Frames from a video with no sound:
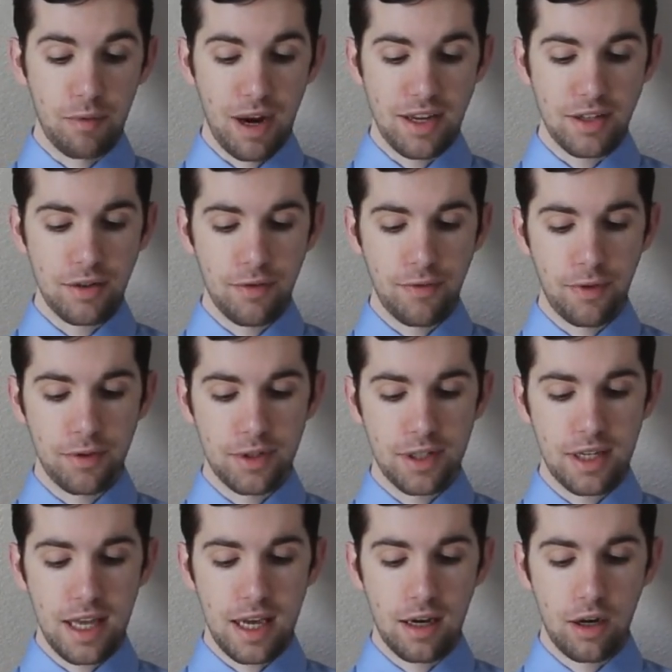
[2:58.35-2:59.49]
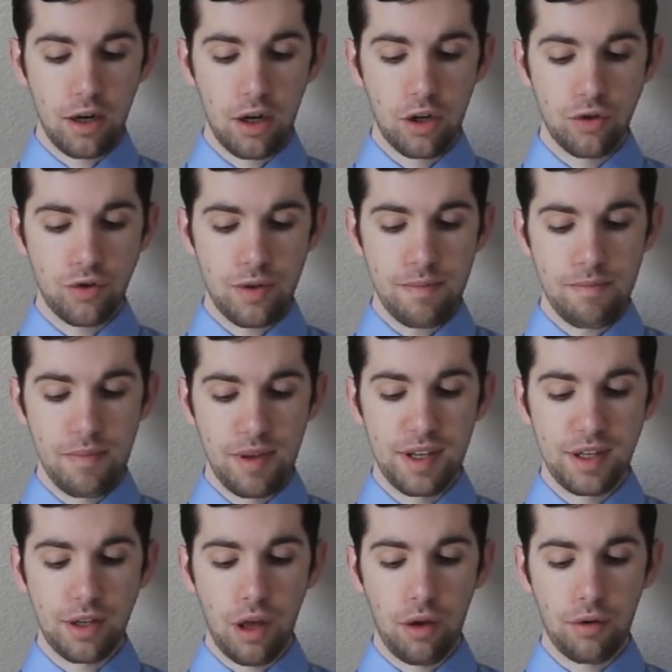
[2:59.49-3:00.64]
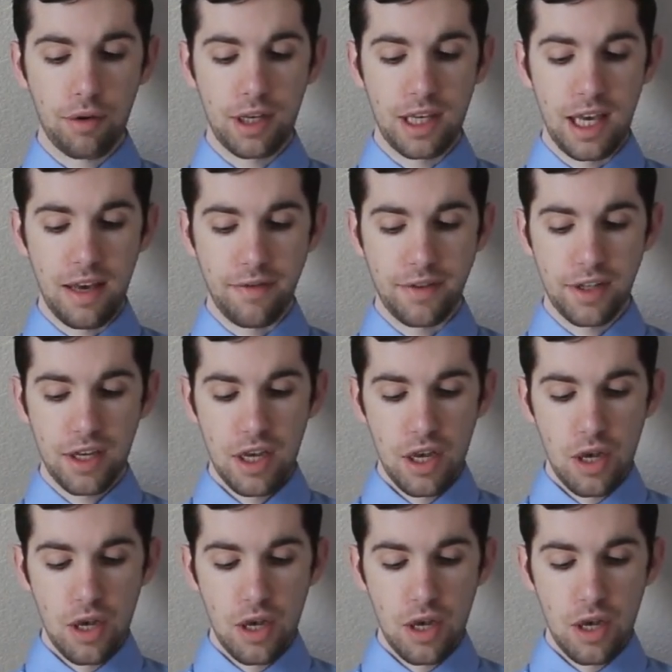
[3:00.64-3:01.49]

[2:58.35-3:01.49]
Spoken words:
Rice University a $100 million gift,